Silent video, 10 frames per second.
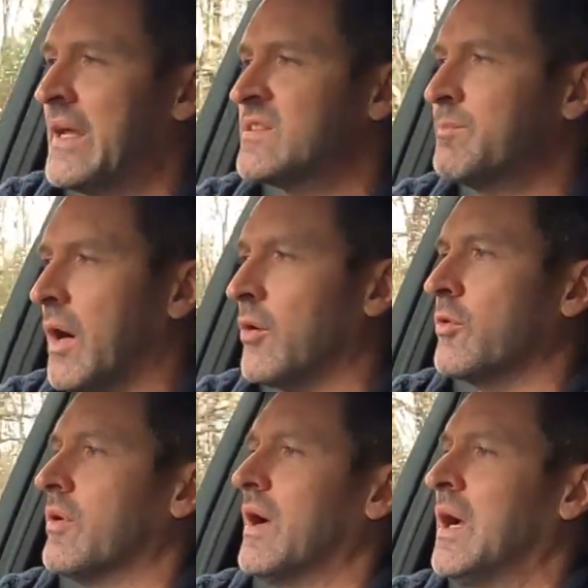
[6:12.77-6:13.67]

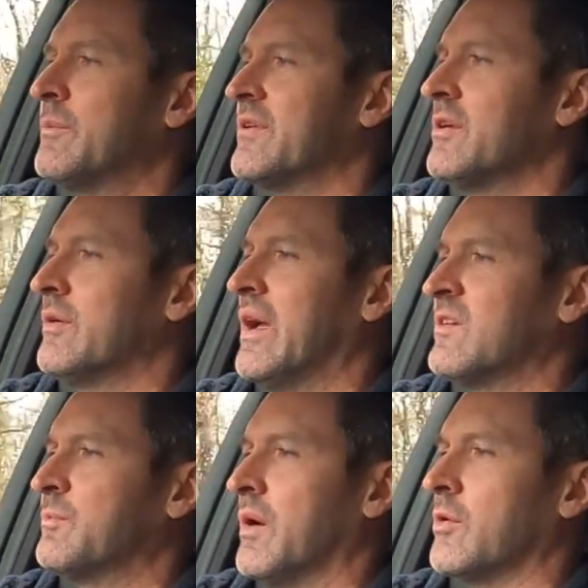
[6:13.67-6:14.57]
Asbo, absolute
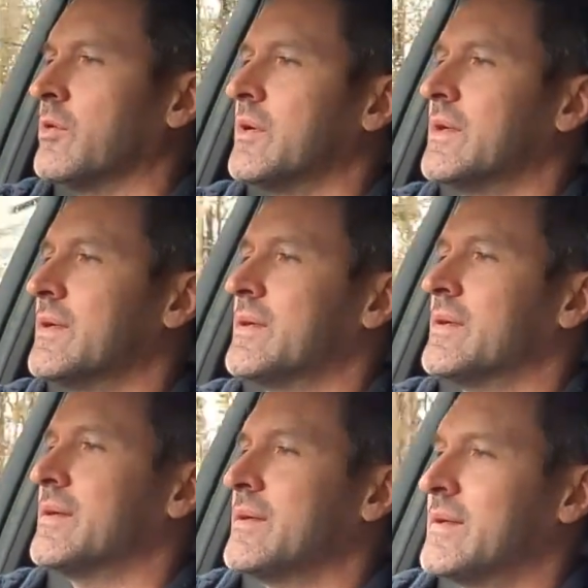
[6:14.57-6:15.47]
Asbo.
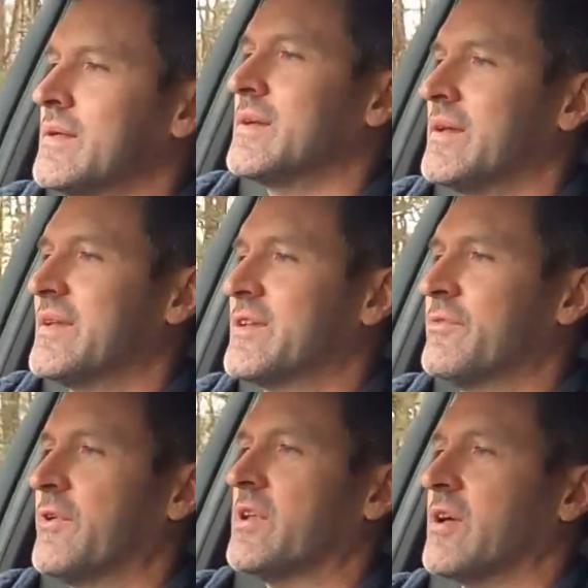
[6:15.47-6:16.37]
It's
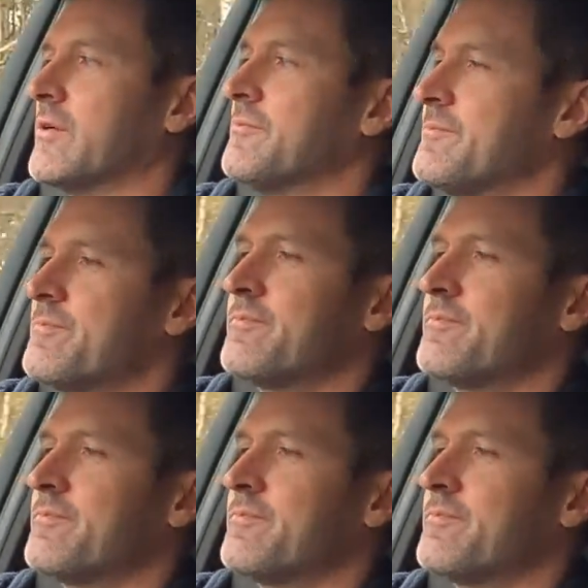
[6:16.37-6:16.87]
good fun though.